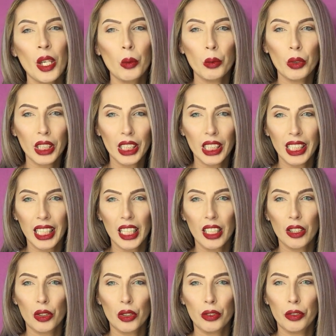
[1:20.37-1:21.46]
We're gonna get
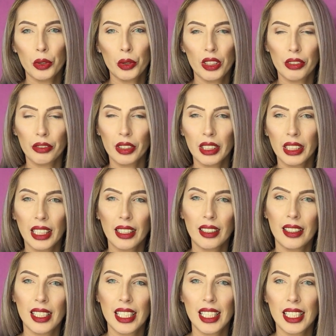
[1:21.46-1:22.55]
into a few different
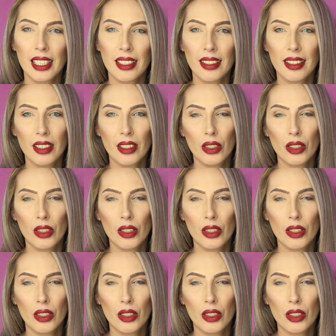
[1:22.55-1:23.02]
techniques,